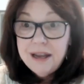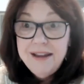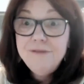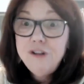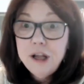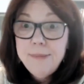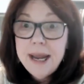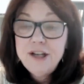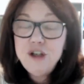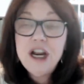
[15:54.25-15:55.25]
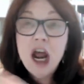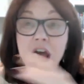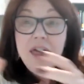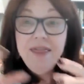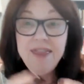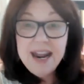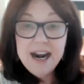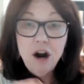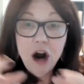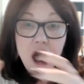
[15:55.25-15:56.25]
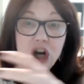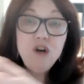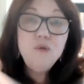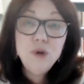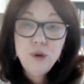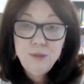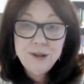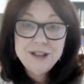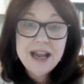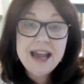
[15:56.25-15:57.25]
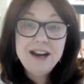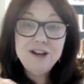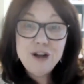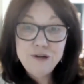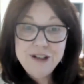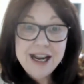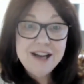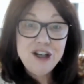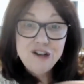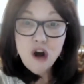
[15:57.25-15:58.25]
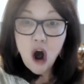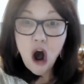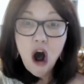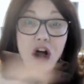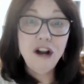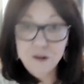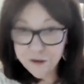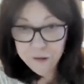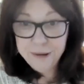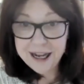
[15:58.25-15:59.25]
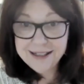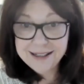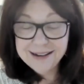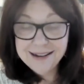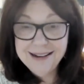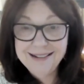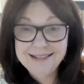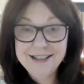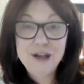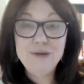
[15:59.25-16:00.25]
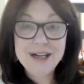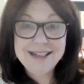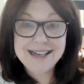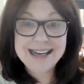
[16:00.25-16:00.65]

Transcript: inflammation, there are groups and associations all over the place. You need to